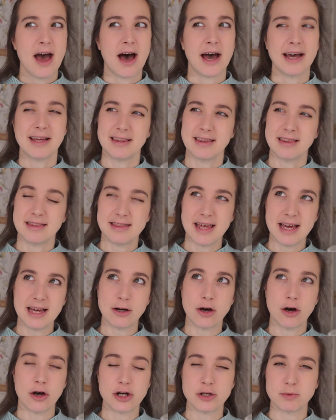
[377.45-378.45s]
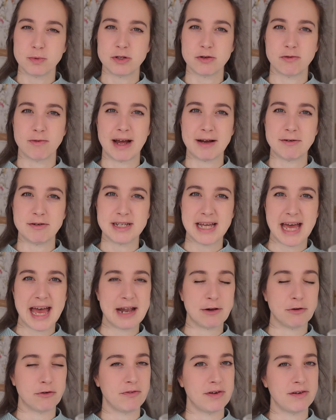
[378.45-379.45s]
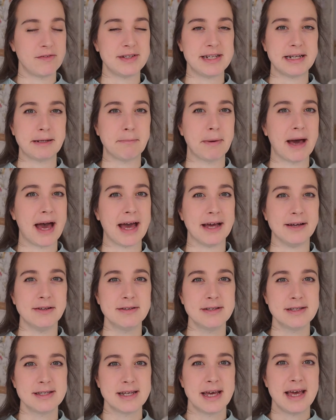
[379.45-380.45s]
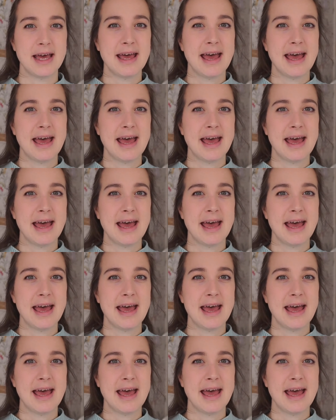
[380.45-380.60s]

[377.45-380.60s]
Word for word: I think ours was around ten or fifteen pounds,